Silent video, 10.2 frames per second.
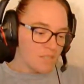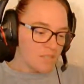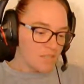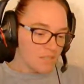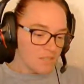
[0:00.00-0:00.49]

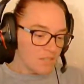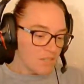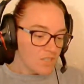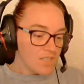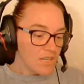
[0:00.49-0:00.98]
Look at
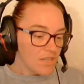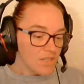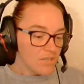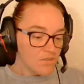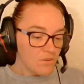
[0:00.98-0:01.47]
her tearing
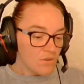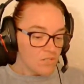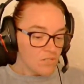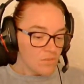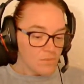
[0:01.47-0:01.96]
through the
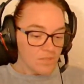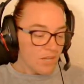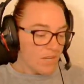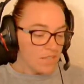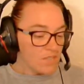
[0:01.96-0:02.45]
orchard with her
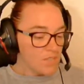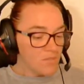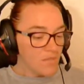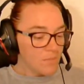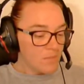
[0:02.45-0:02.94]
hair
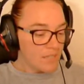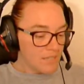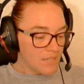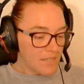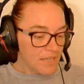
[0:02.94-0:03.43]
streaming.
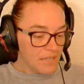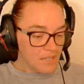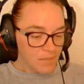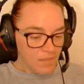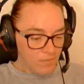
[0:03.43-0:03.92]

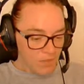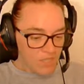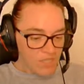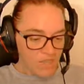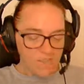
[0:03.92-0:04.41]
It'll be a
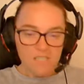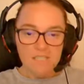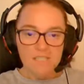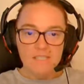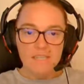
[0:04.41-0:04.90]
mercy if she
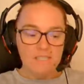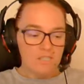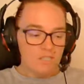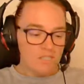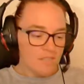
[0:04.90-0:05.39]
doesn't catch
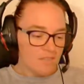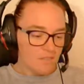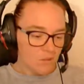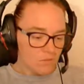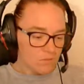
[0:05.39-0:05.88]
her death of
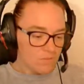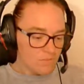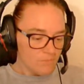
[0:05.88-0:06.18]
cold."